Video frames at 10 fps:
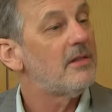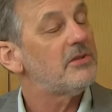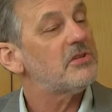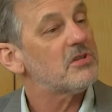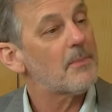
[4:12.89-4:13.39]

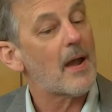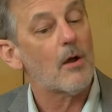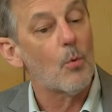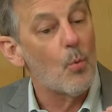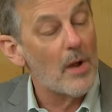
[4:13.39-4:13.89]
This is
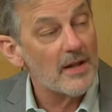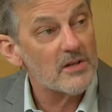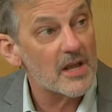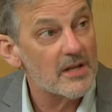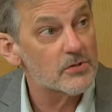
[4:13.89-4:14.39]
about when
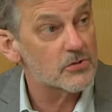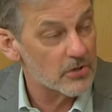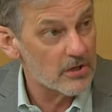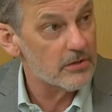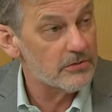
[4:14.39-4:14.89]
tasers are
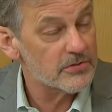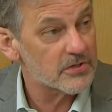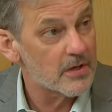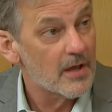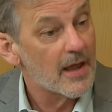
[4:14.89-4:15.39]

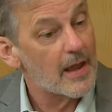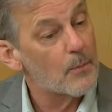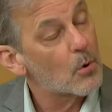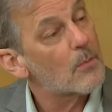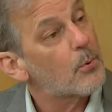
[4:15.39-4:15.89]
used, and
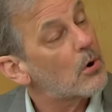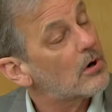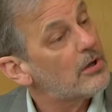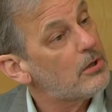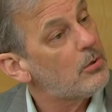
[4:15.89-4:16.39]
more
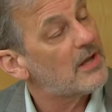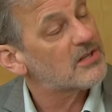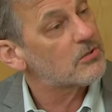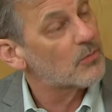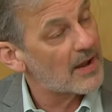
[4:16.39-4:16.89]
importantly, who
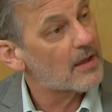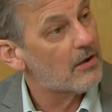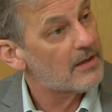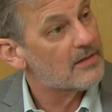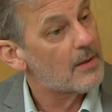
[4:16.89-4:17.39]
gets to
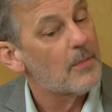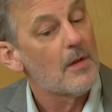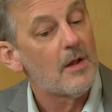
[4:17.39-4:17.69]
regulate them.